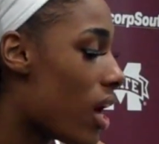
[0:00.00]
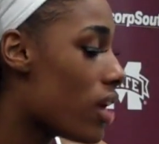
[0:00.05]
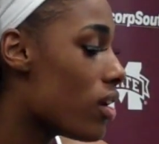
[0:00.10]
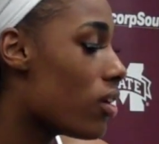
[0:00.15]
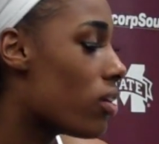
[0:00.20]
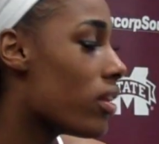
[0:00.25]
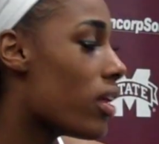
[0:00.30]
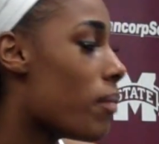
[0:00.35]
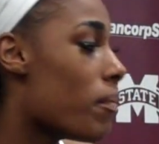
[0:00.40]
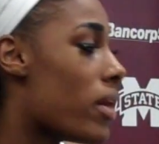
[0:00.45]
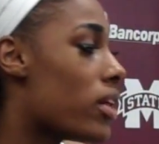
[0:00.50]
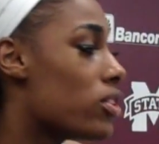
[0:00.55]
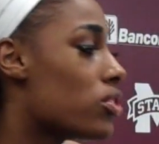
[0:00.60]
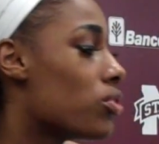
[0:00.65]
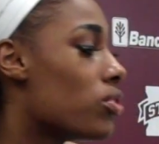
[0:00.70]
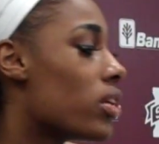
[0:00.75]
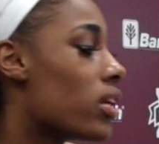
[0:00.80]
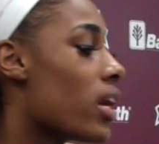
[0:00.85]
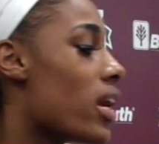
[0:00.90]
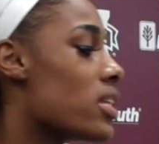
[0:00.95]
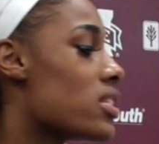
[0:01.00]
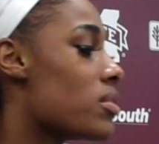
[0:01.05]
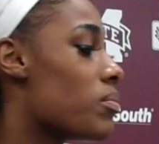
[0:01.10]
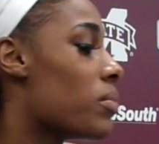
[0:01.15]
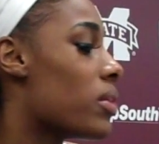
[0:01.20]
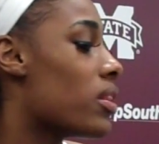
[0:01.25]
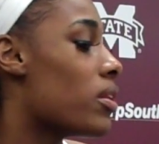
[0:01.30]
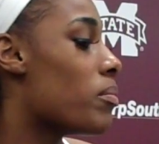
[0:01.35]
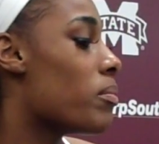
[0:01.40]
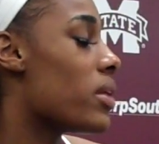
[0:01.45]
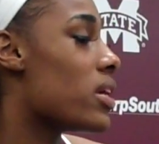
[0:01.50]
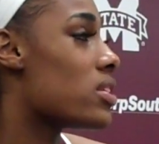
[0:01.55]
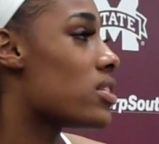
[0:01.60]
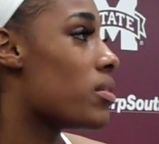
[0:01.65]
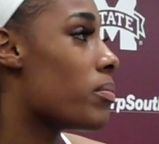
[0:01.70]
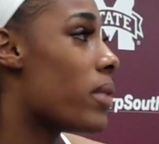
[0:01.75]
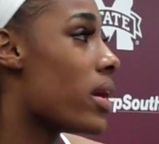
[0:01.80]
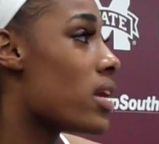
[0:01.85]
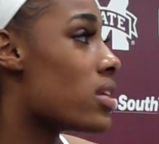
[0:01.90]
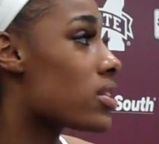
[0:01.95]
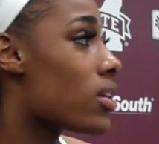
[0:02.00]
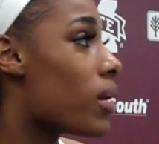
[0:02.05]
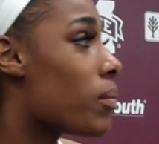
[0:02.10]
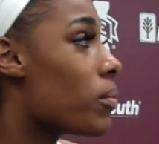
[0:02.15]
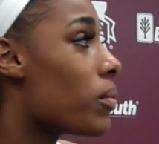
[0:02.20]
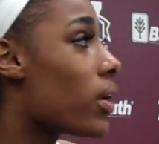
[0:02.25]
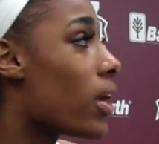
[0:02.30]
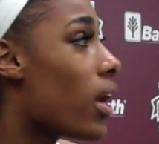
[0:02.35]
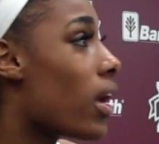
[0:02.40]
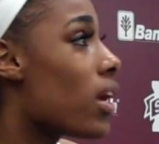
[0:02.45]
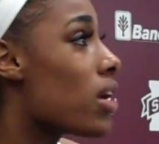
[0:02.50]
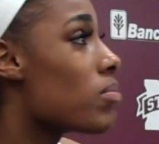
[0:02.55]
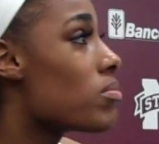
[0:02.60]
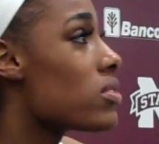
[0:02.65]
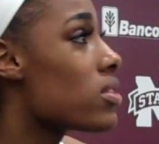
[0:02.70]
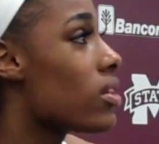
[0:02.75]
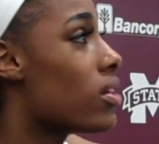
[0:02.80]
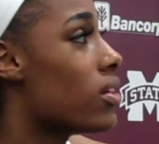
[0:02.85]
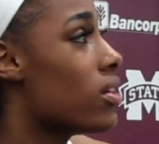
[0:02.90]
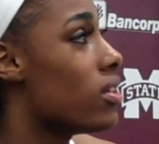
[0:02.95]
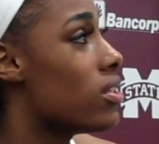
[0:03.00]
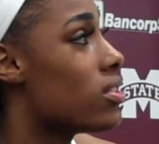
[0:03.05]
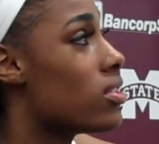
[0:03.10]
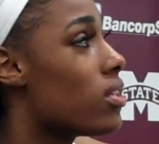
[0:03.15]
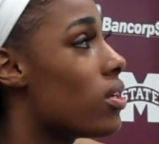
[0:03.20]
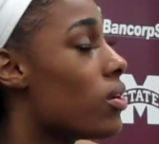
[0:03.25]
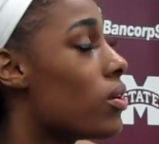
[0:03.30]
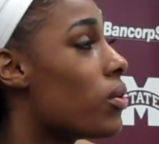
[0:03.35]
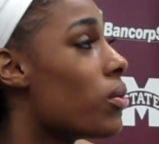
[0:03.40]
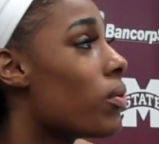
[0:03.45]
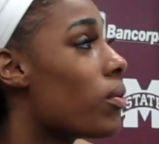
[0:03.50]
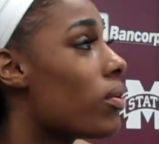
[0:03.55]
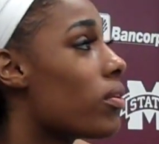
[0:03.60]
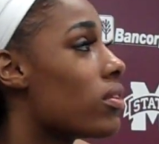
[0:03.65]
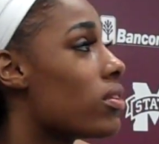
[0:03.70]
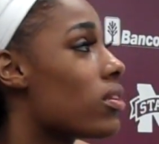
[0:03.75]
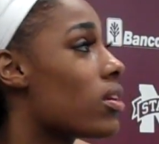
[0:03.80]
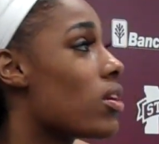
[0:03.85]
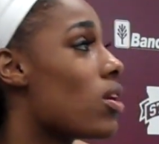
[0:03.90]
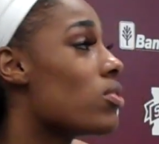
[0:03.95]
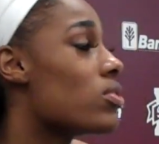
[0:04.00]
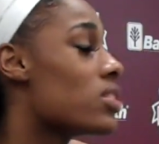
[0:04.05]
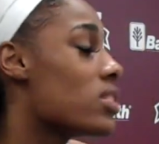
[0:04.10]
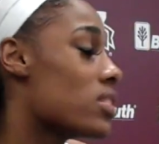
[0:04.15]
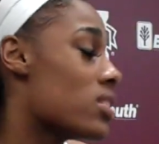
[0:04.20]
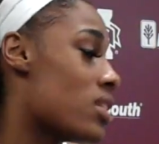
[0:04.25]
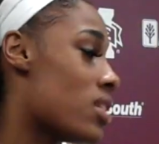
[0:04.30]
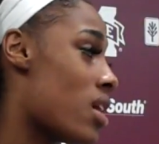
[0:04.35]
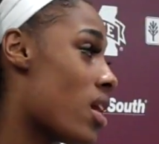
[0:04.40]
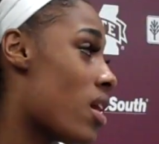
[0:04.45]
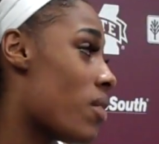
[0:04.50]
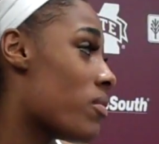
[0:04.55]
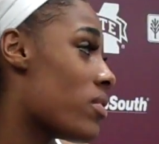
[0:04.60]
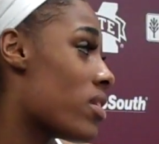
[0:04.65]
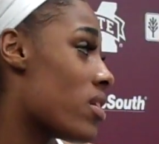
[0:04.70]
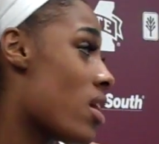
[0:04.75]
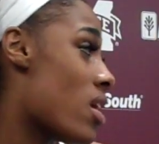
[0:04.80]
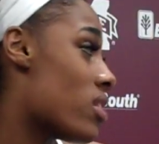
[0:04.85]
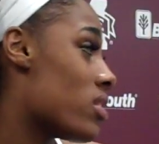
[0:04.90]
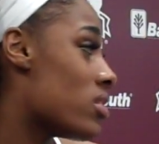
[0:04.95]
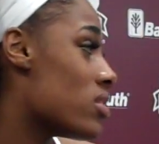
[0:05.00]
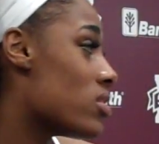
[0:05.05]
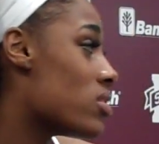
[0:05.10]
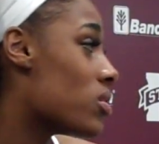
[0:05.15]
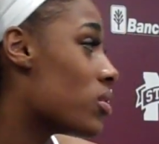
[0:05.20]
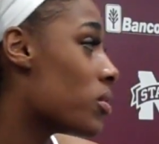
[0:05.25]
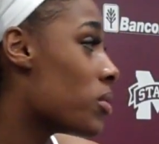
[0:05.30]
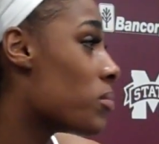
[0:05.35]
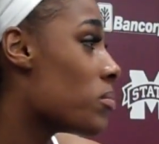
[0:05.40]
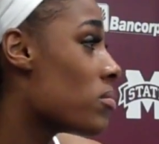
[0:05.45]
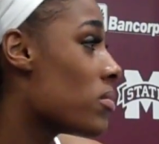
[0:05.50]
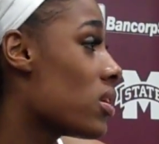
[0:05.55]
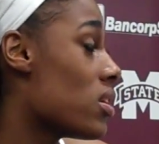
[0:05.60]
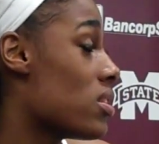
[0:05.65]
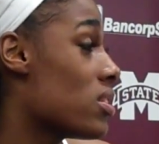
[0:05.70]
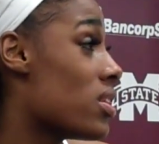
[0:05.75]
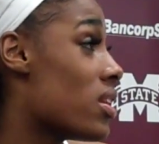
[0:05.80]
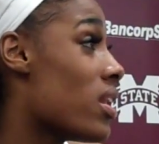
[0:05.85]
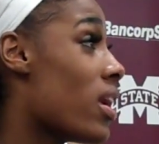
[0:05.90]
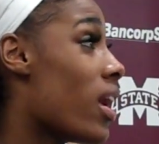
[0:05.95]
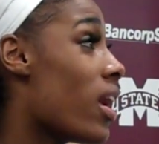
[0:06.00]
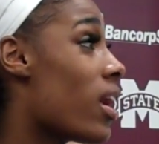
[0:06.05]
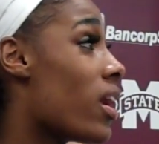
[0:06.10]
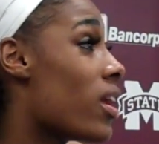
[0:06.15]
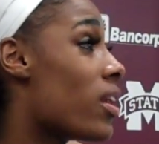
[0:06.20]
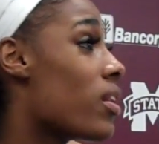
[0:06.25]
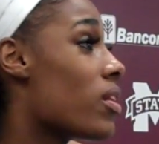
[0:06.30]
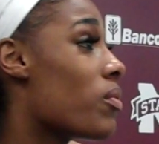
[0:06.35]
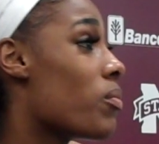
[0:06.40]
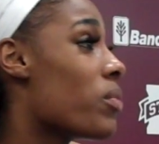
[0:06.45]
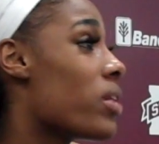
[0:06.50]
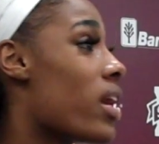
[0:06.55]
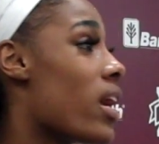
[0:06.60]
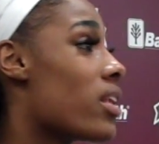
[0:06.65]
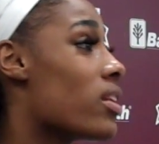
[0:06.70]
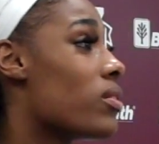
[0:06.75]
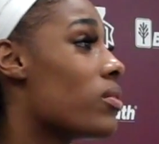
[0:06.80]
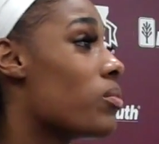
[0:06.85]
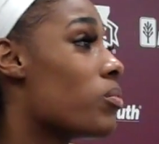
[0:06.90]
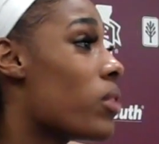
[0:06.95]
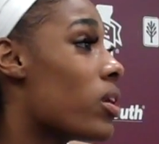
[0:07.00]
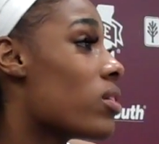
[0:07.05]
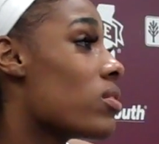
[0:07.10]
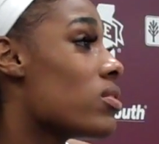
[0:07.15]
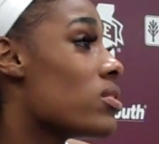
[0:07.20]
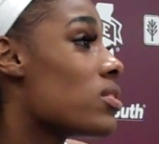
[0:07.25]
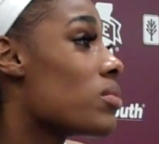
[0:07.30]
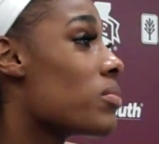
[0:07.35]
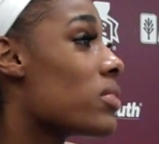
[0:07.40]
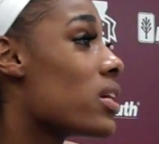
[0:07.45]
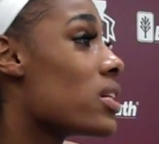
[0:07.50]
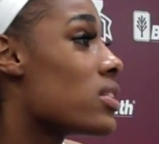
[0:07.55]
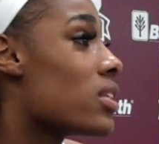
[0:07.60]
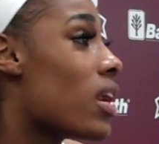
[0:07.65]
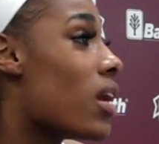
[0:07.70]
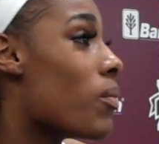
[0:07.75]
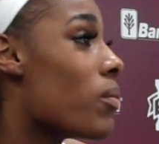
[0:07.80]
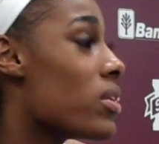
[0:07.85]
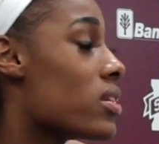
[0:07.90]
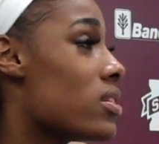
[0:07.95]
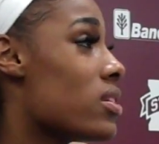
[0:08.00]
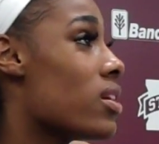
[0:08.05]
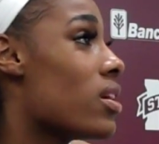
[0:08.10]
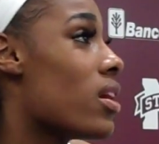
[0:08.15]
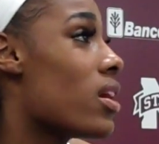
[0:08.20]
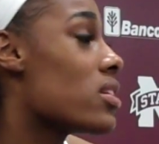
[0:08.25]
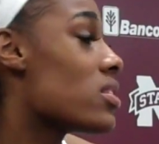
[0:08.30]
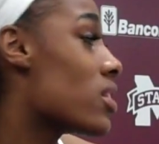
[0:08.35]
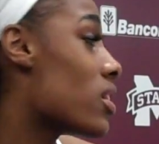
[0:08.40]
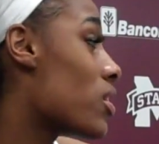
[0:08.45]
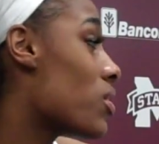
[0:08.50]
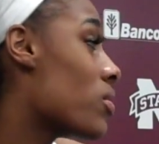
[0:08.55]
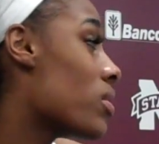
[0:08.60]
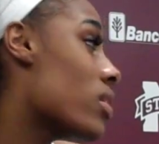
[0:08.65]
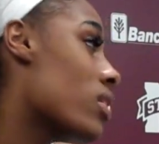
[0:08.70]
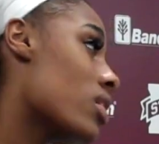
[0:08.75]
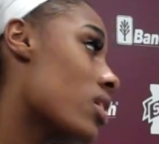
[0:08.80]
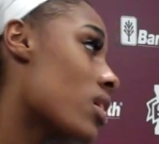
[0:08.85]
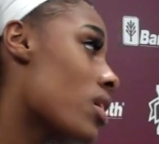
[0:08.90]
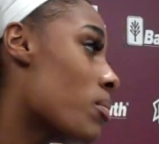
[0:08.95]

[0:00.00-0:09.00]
I know that my shooting hasn't been the best the past couple games, so the coaches and I, we got in the gym today and we had to work on some things that I wasn't executing